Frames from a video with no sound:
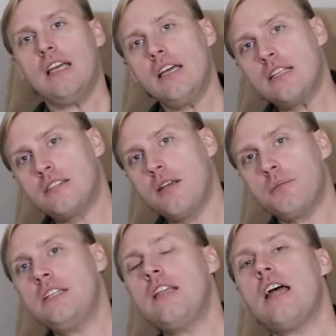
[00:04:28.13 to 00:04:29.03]
It's
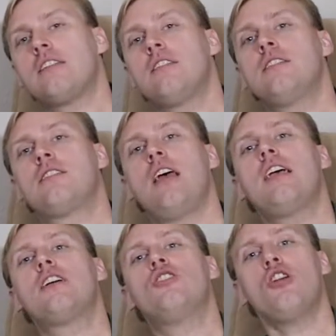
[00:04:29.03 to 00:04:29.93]
something that is
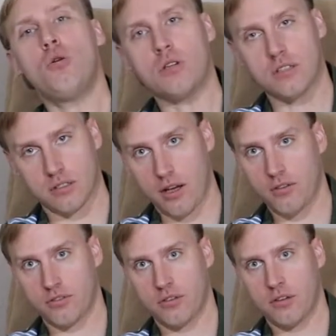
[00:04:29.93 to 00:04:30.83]
taken notice
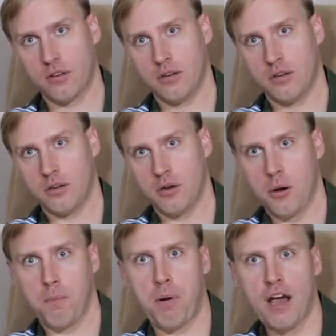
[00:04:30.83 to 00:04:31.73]
of
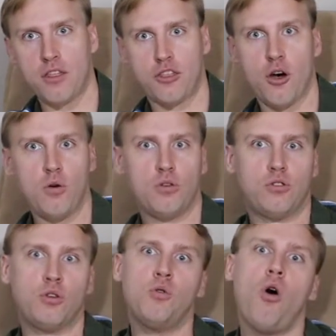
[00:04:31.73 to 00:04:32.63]
by
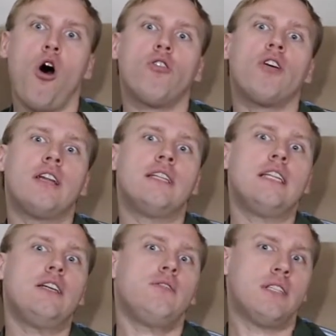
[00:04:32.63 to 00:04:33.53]
those who already
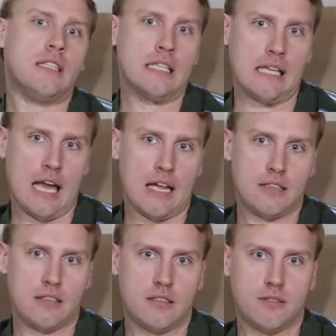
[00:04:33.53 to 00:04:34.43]
lived in the
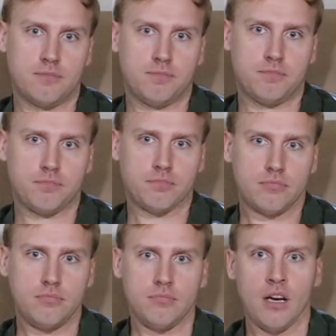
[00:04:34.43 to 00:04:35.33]
land.
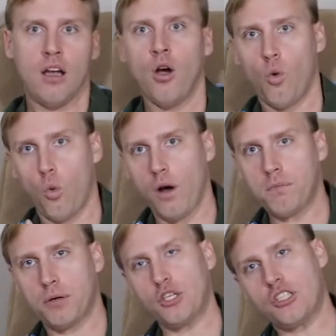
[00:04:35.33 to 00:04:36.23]

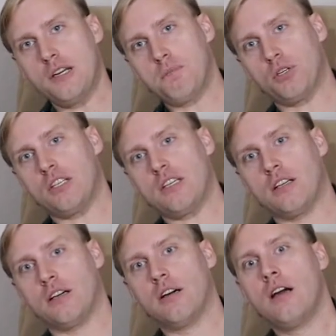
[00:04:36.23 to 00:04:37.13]
One person in
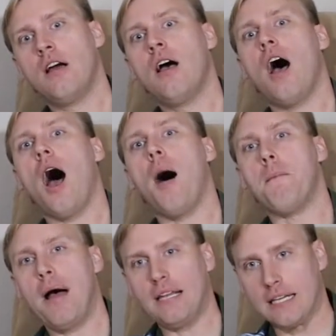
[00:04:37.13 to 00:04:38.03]
particular,
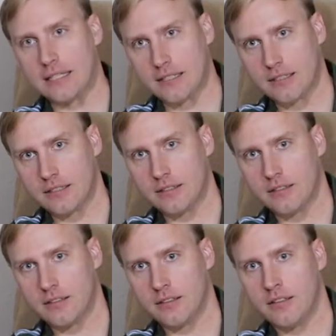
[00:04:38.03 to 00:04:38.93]
Amalek,
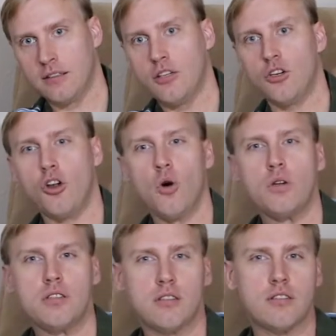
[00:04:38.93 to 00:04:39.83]

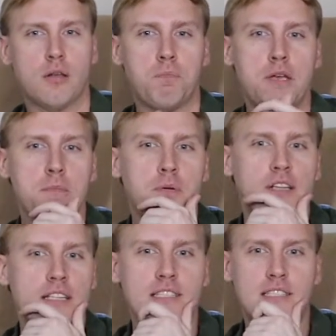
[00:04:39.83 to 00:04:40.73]
notices the
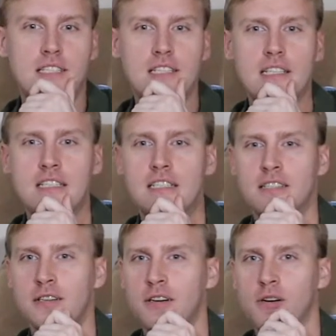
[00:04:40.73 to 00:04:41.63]
people and sees,